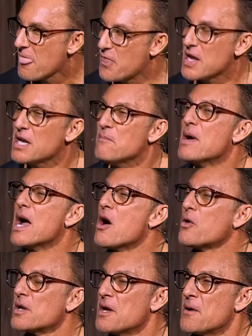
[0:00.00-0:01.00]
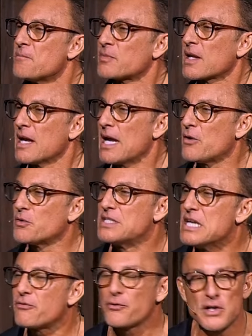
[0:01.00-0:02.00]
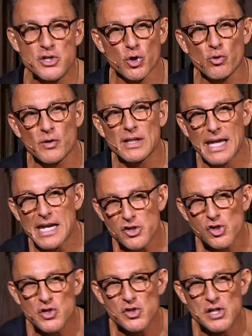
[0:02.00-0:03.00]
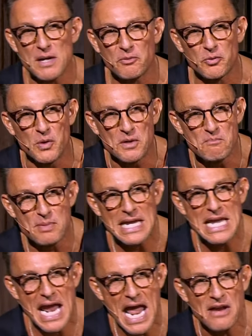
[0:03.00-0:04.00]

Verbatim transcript: Think about how different your relationships would be